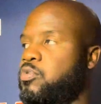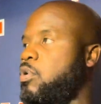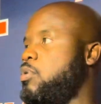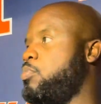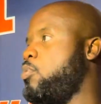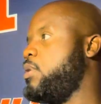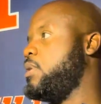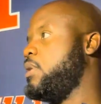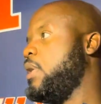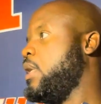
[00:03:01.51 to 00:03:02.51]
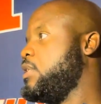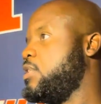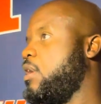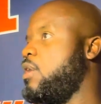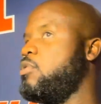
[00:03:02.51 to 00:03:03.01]
more important. Just
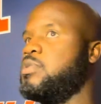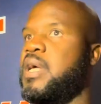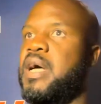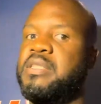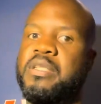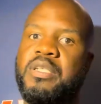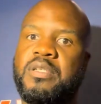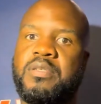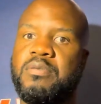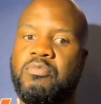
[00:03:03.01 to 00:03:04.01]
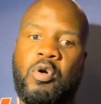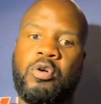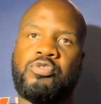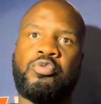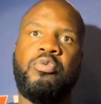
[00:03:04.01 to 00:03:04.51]
all those guys that just
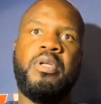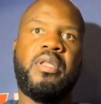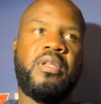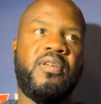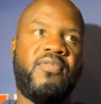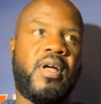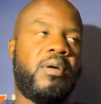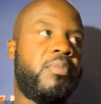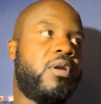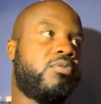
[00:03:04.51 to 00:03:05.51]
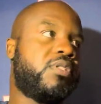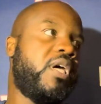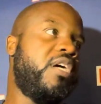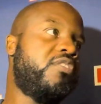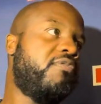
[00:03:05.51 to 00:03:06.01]
are truly in the developmental
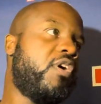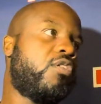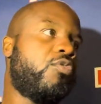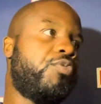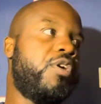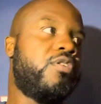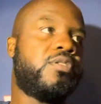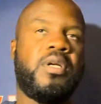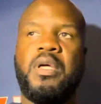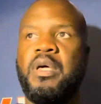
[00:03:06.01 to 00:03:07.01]
stage of their careers,